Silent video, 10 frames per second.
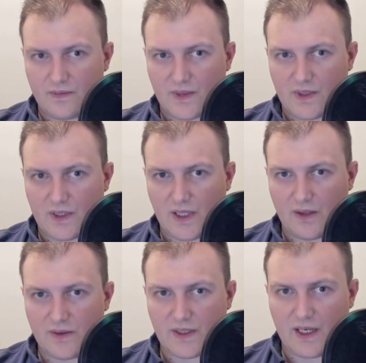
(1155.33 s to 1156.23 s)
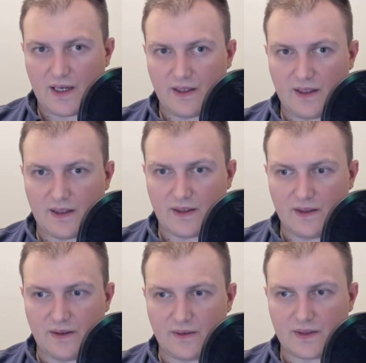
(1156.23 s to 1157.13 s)
Cardano scan here,
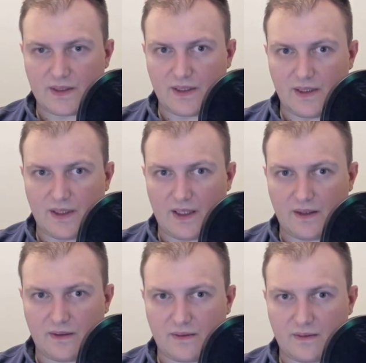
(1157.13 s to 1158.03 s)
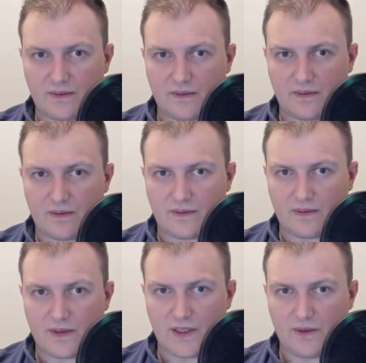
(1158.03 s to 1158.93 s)
and you'll see that
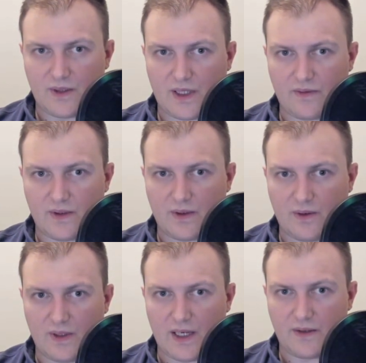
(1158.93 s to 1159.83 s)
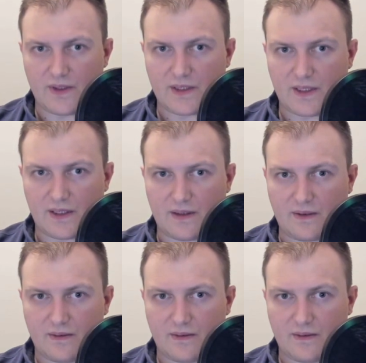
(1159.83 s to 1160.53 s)
they do have the whole address here.